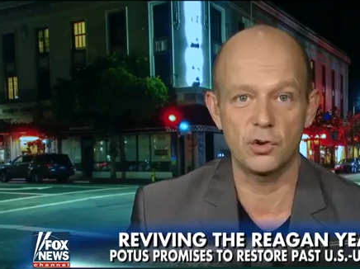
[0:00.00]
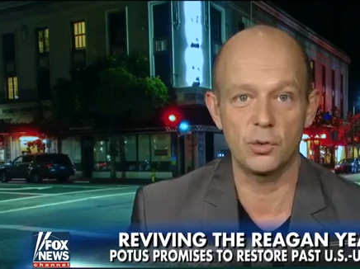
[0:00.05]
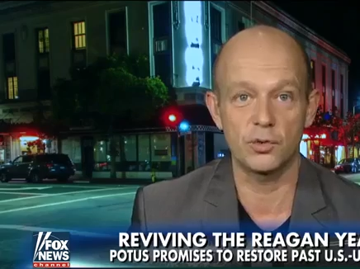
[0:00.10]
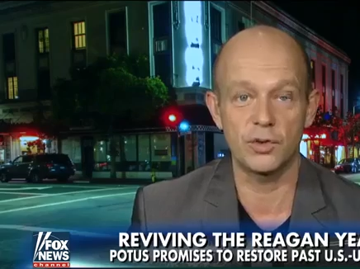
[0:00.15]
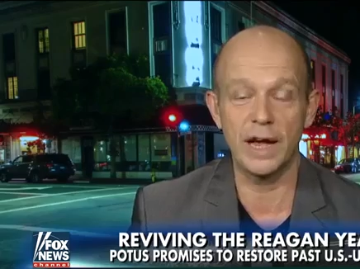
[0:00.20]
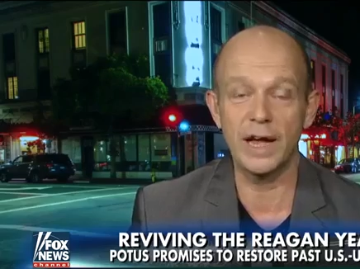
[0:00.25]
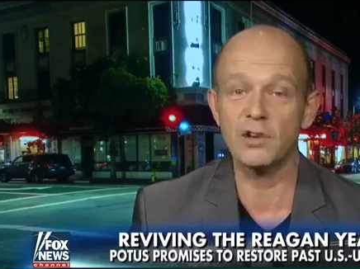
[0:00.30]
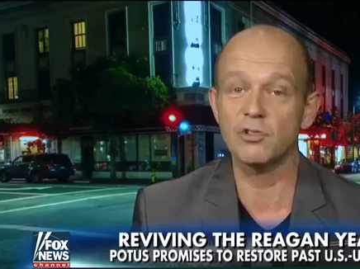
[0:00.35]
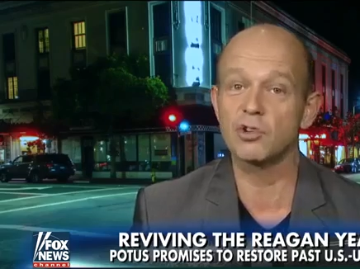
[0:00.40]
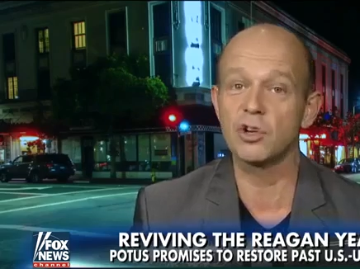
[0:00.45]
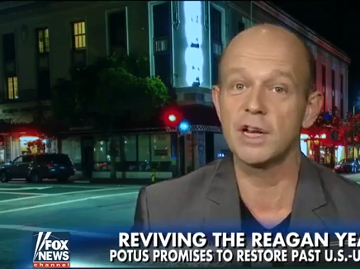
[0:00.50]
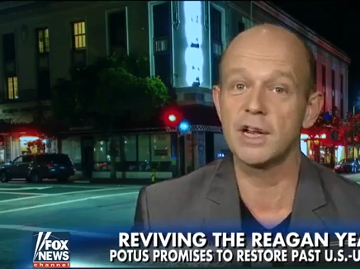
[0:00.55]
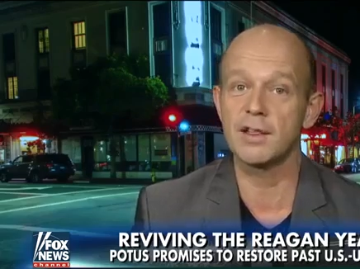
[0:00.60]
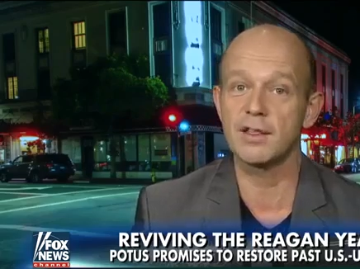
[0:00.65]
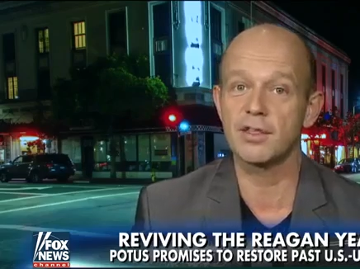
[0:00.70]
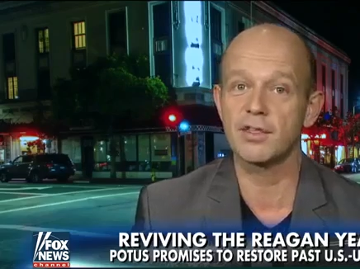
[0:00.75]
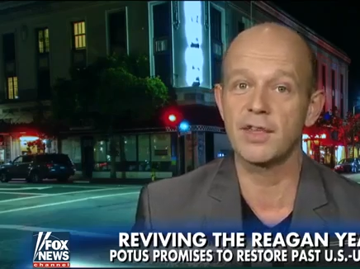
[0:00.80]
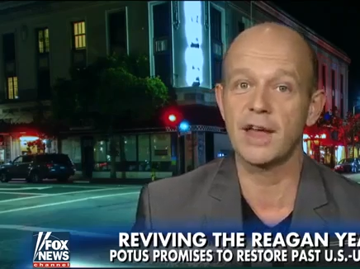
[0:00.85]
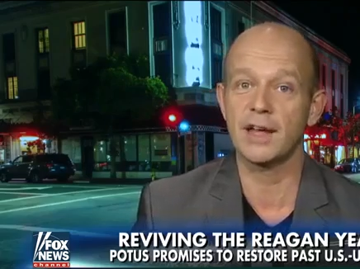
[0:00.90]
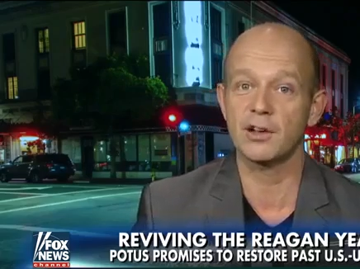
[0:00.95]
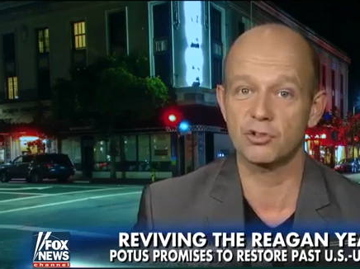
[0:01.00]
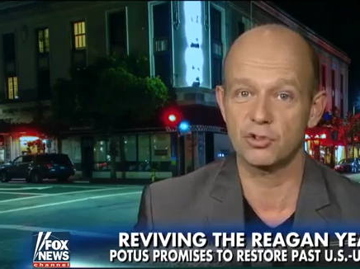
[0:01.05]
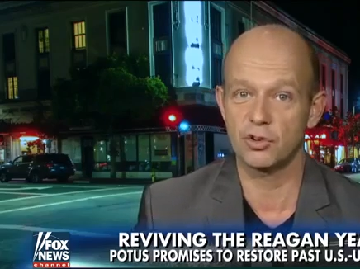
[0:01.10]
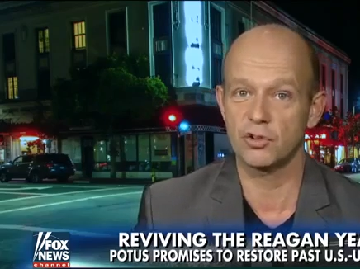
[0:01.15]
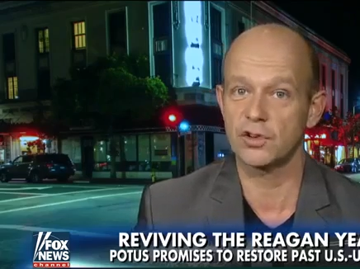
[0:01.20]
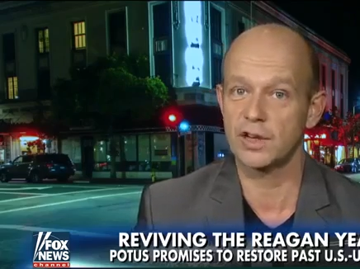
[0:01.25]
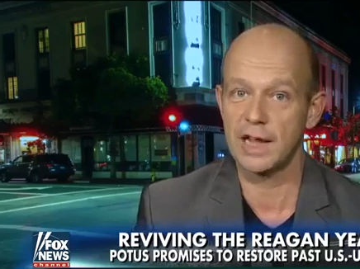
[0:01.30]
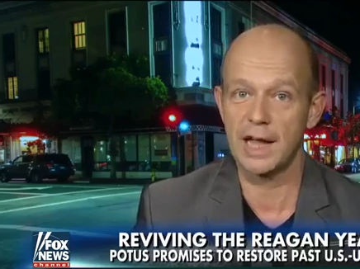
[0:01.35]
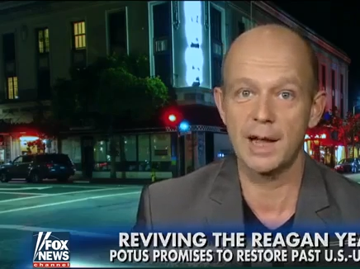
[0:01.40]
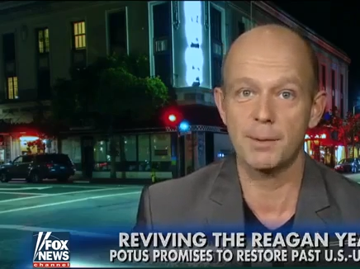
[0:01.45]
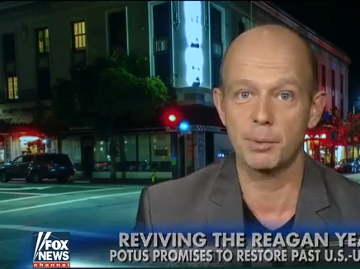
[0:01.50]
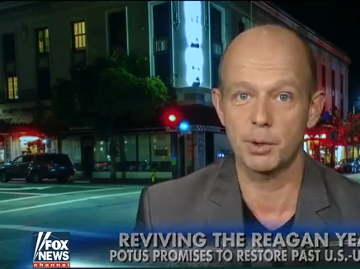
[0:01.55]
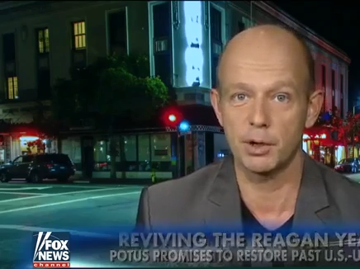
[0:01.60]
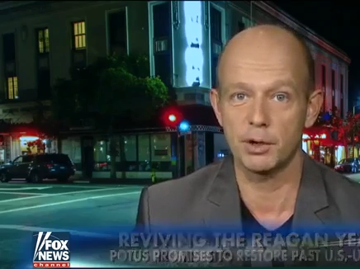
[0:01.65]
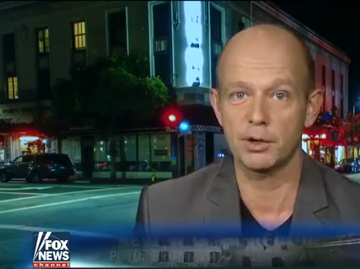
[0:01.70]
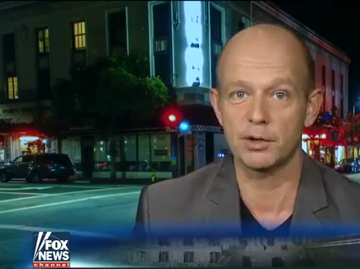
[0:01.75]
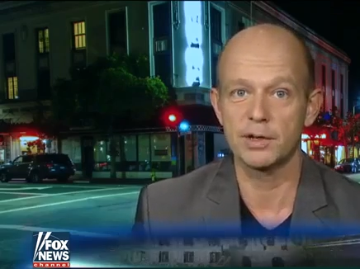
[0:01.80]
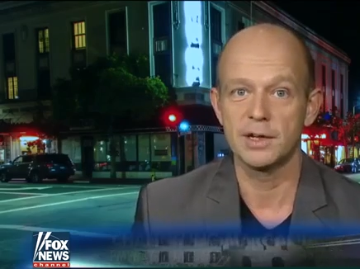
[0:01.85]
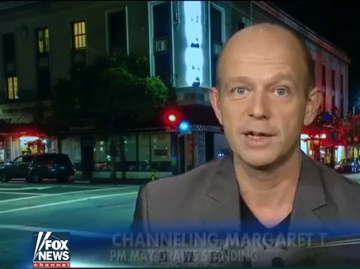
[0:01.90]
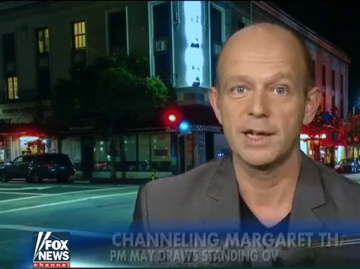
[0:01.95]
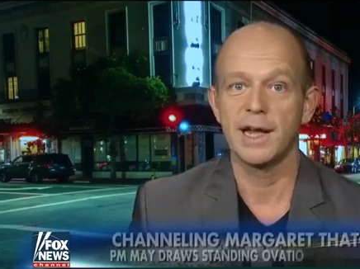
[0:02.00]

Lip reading: who was actually in Thatcher's cabinet